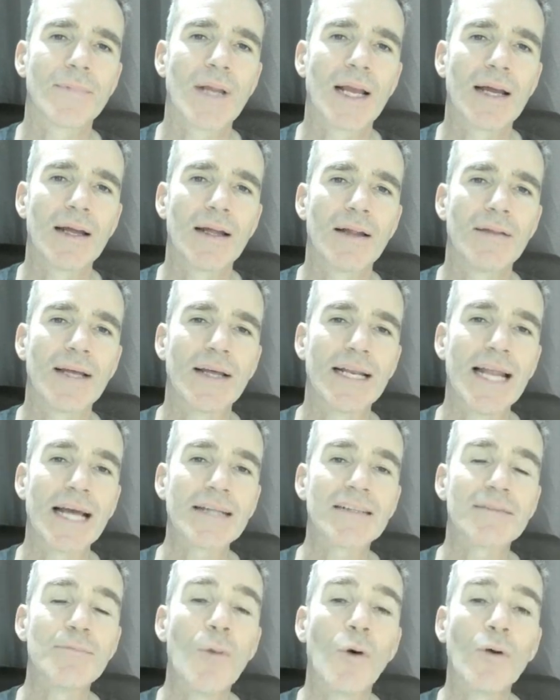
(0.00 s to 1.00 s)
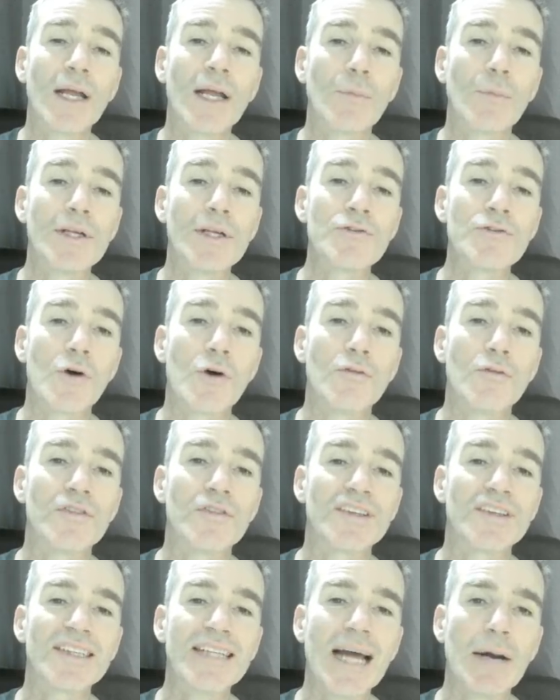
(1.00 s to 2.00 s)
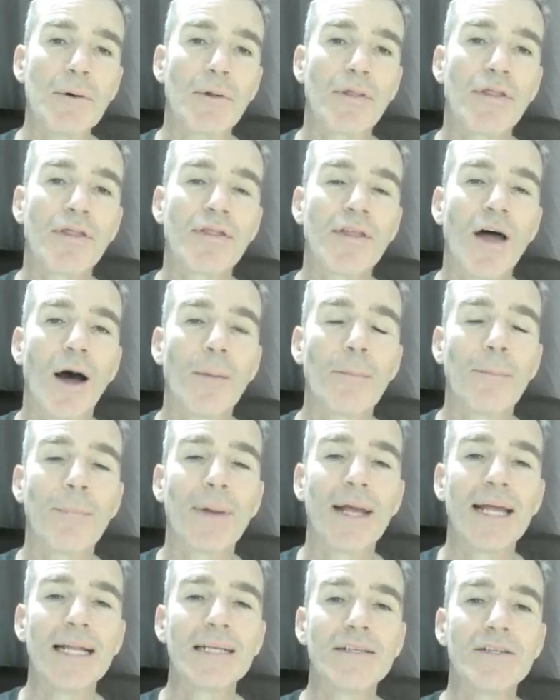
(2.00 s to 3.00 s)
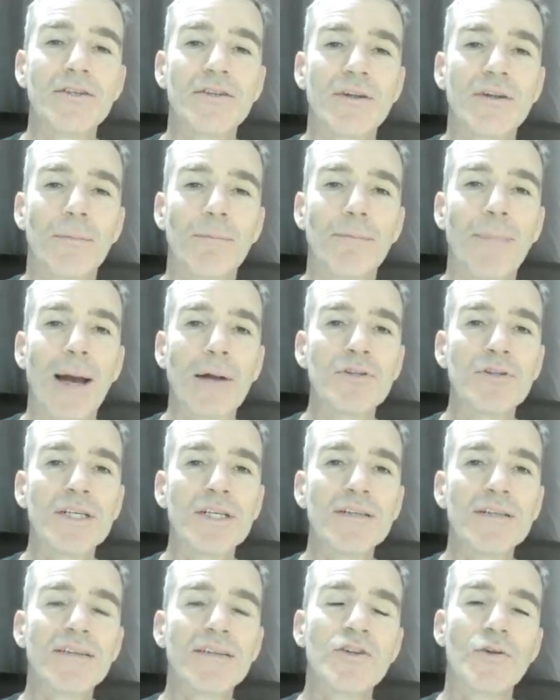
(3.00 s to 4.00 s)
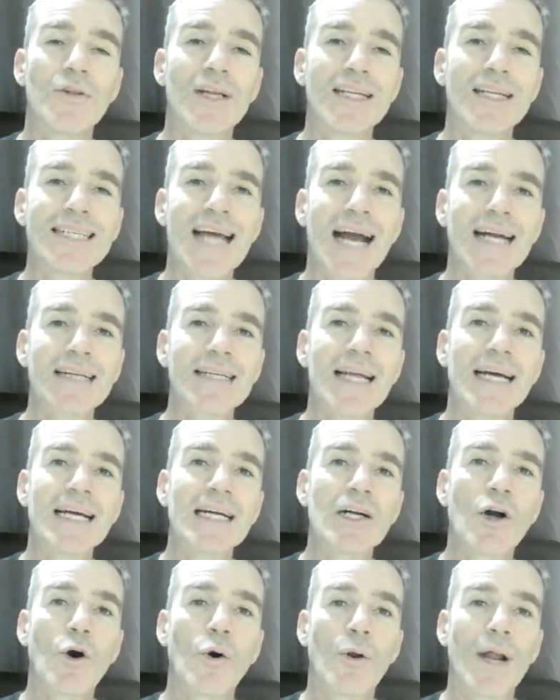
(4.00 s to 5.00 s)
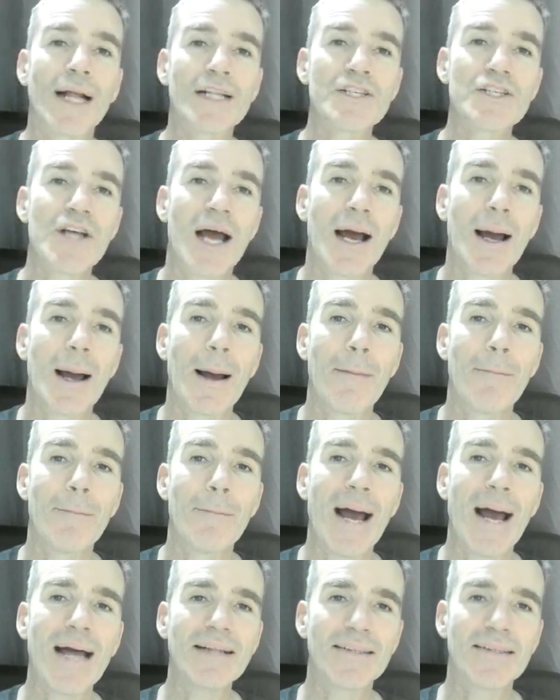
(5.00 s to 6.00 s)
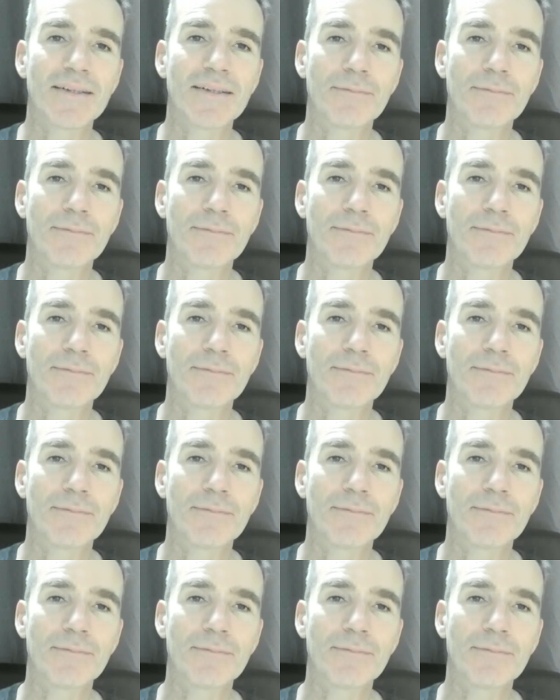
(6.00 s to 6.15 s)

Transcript: The next morning we drove south up into some mountains to the Takta Koracha Pass.